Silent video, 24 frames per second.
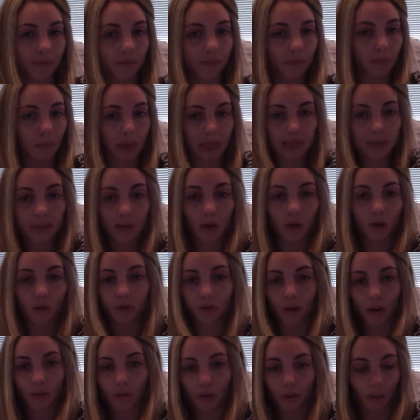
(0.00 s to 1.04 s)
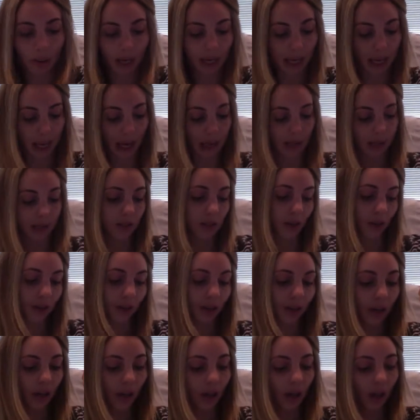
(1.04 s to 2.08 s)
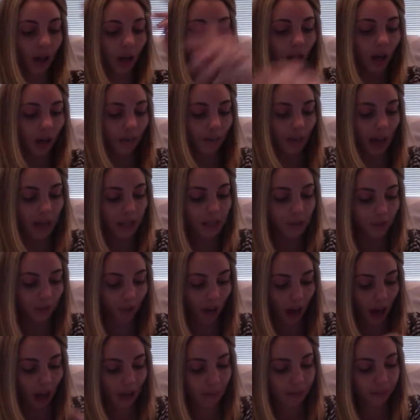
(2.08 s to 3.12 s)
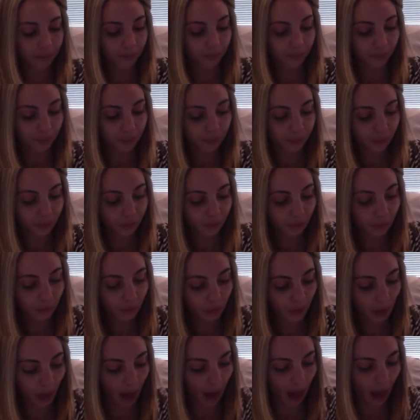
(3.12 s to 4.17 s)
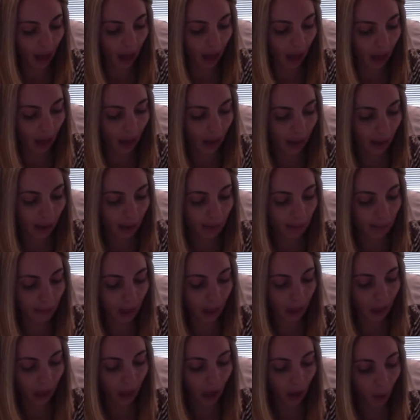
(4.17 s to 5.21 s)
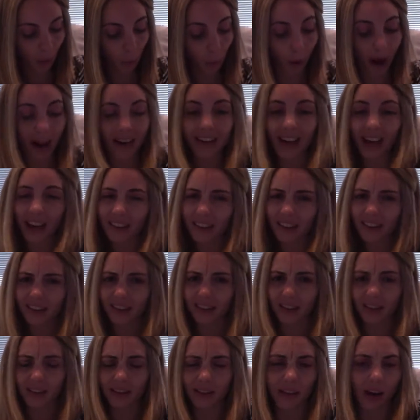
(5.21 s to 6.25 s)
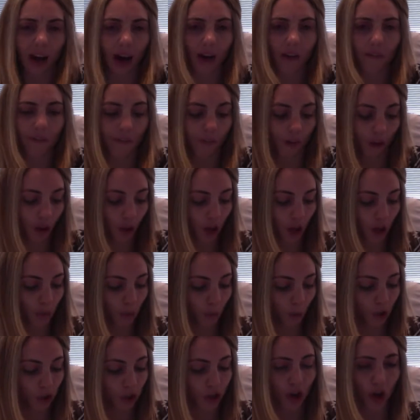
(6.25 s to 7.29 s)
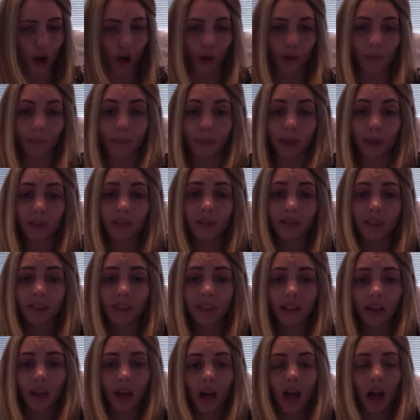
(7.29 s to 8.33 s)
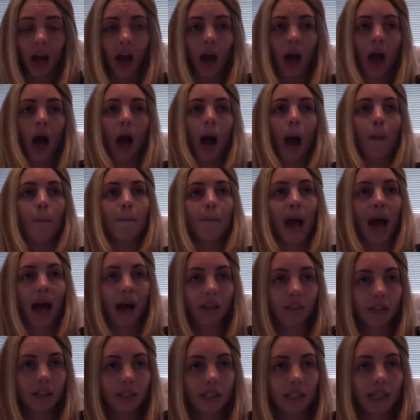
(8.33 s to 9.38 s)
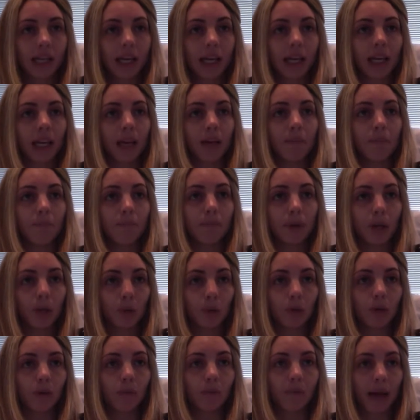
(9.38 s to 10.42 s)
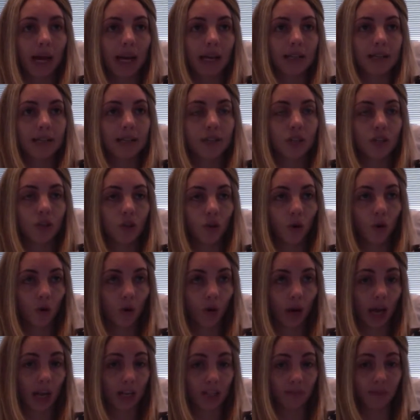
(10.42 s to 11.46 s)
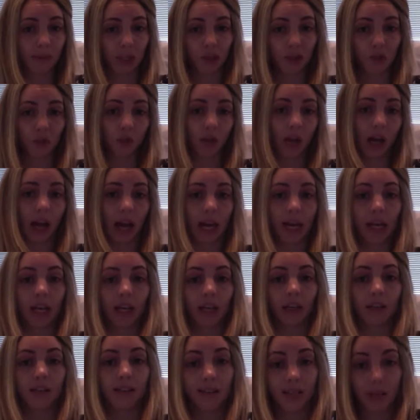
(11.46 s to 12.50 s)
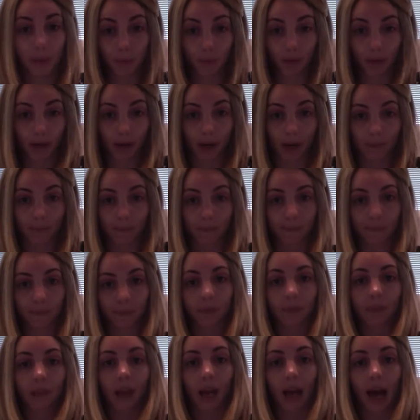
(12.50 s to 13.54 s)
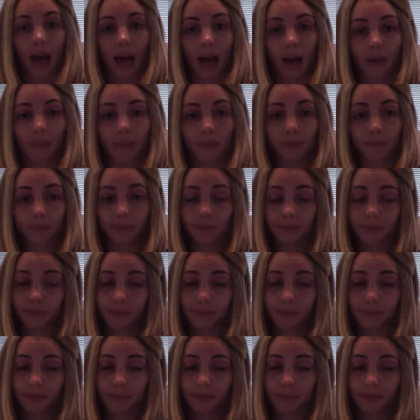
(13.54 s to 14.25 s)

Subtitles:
myself over the weekend, so that's fine. One other thing that I followed was no milk. Apparently milk makes your endometrial lining slippery. I